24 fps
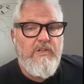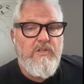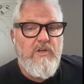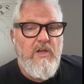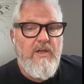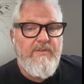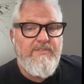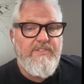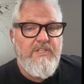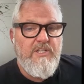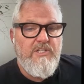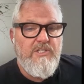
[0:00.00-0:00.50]
to
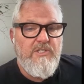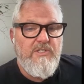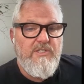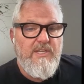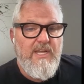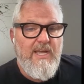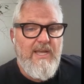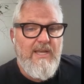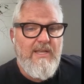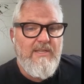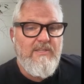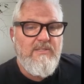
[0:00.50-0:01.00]
off-session
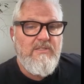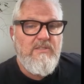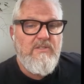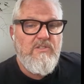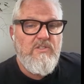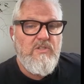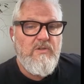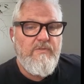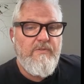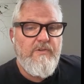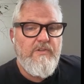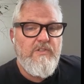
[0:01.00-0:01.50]
tasks.
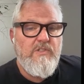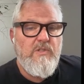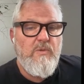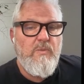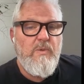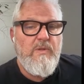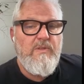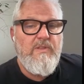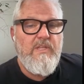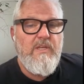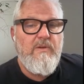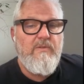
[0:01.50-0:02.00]
Surfaced the
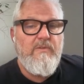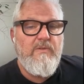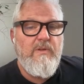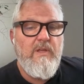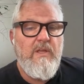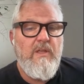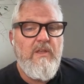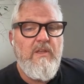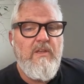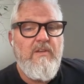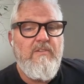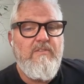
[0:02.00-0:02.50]
one thing
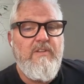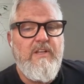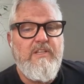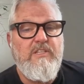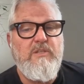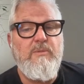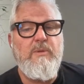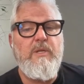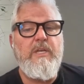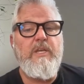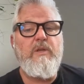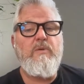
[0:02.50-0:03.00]

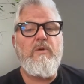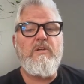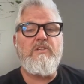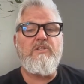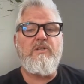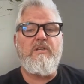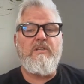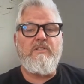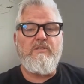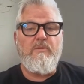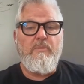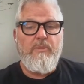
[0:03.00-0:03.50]
flexibility
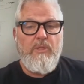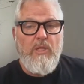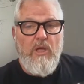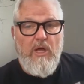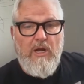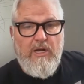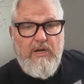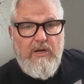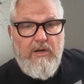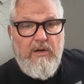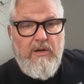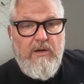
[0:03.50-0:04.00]
question as a
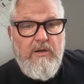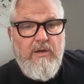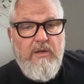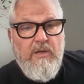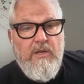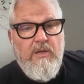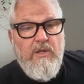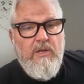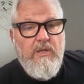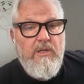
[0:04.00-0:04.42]
blocker.